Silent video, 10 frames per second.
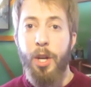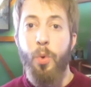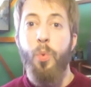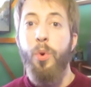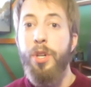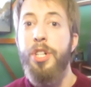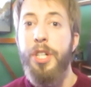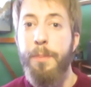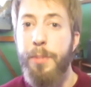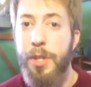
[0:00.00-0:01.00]

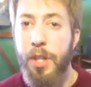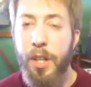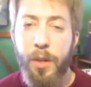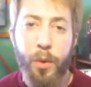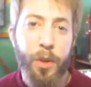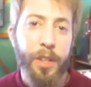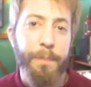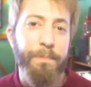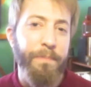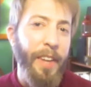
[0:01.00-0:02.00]
worshipped
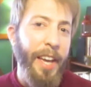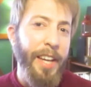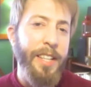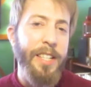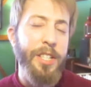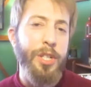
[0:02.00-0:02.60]
or had